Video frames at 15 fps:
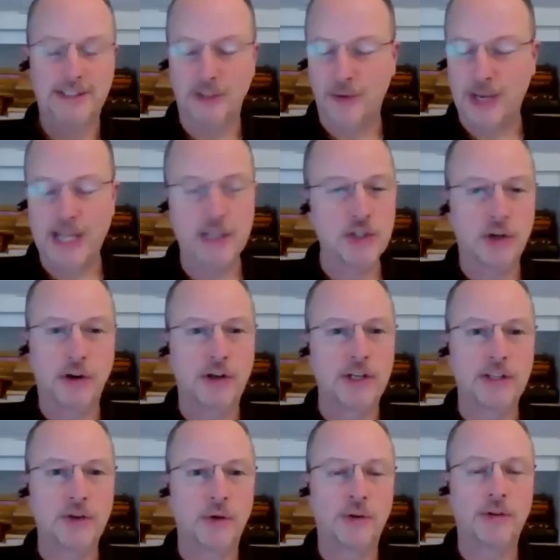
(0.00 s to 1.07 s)
you know, HR,
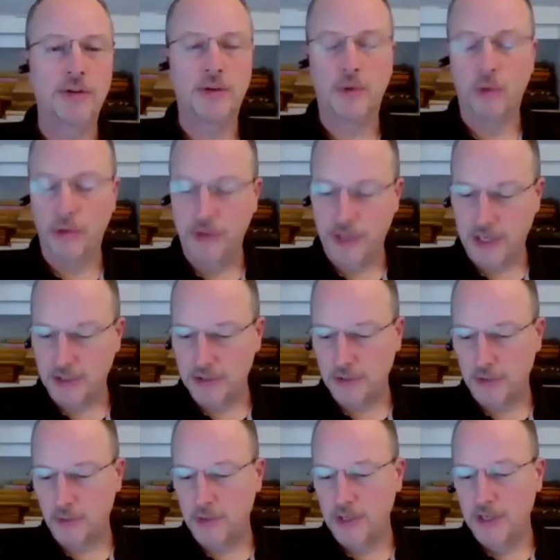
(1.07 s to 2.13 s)
the the whole thing.
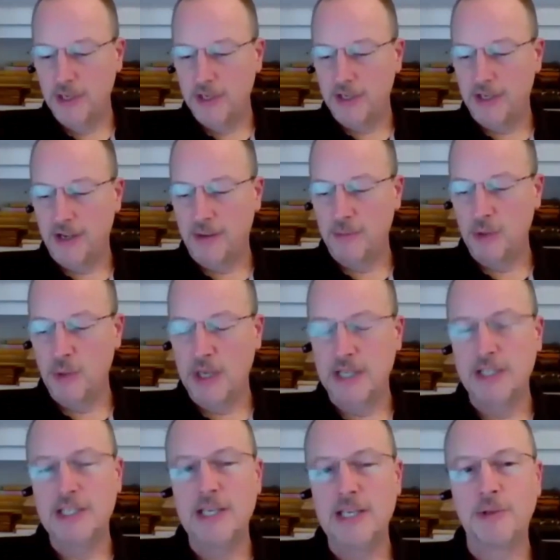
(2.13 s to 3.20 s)
So um, you had
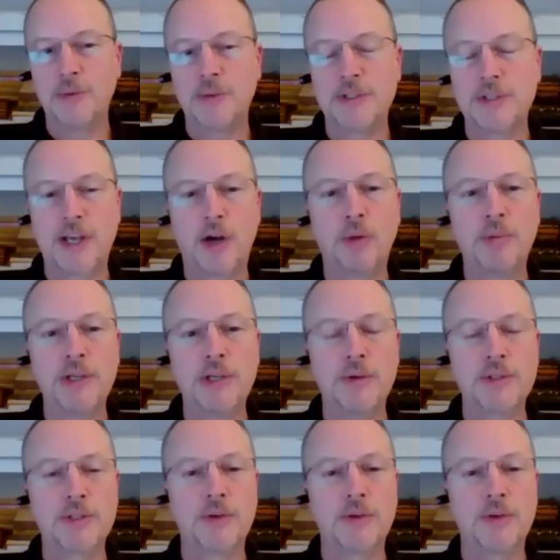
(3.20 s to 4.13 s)
a team that was helping you.